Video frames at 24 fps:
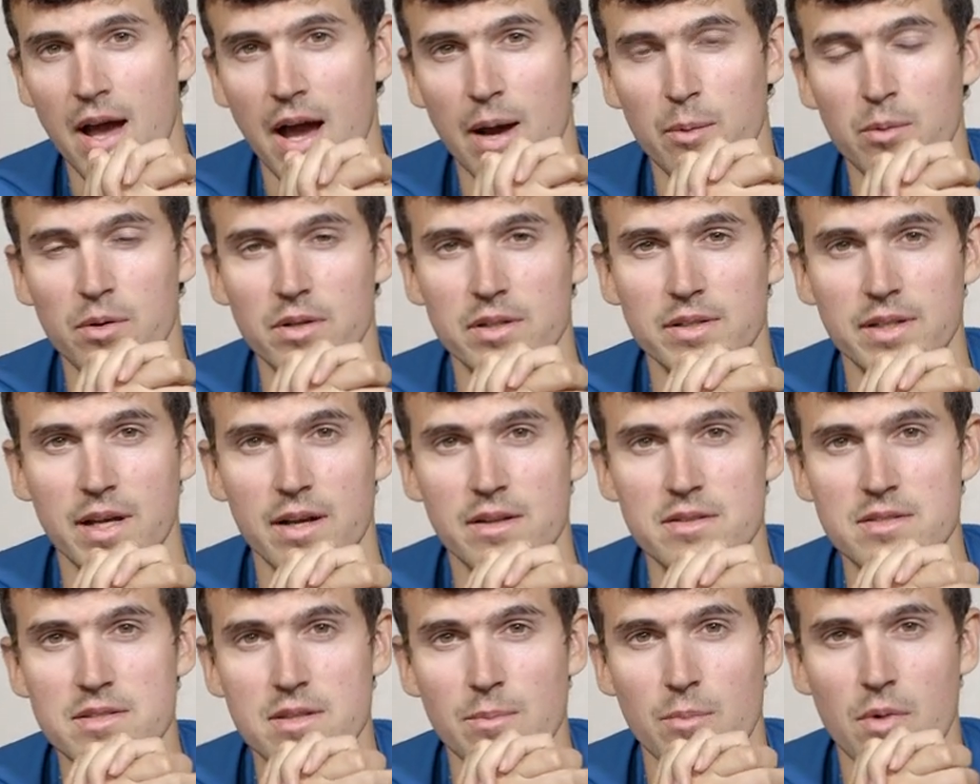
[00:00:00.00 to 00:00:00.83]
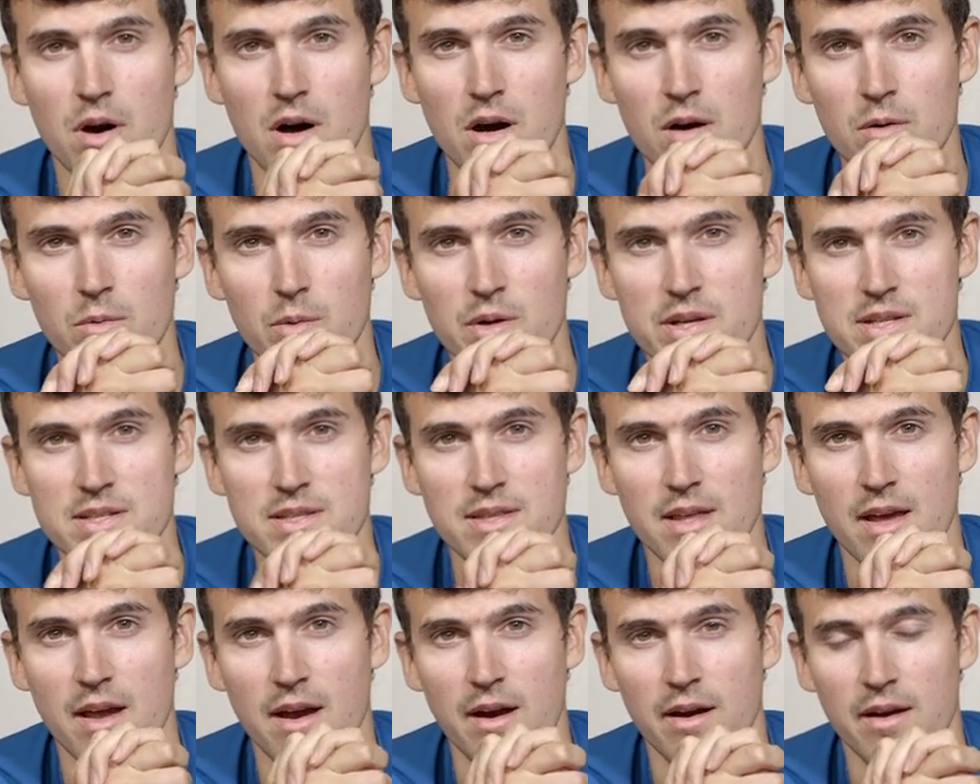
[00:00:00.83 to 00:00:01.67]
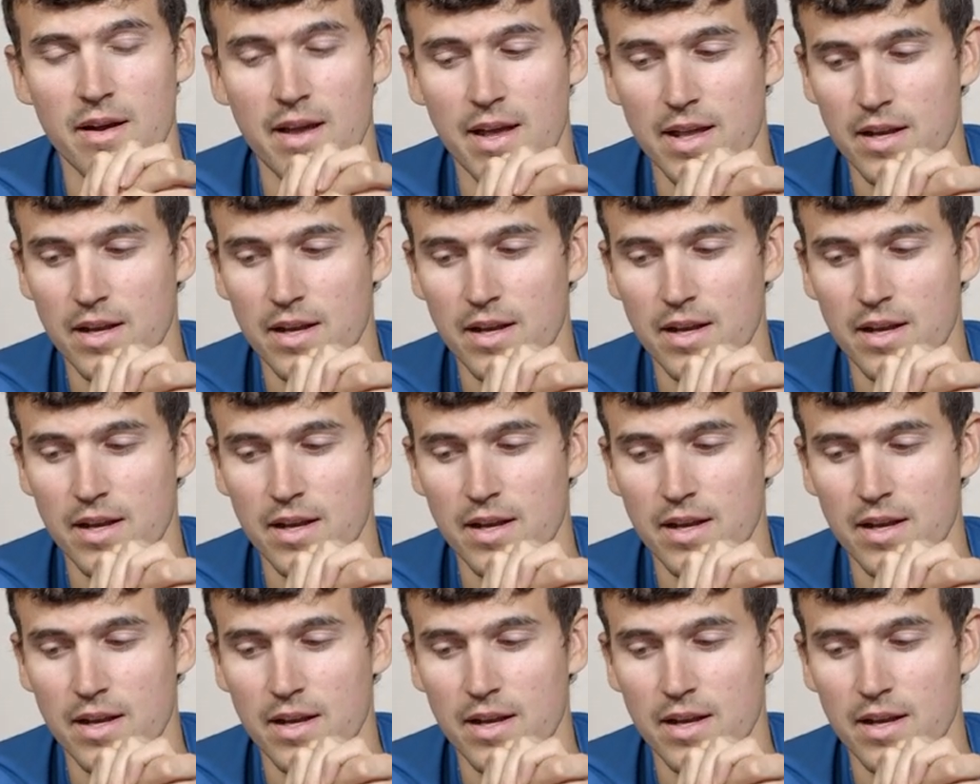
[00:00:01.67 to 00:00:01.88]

I will announce them always there.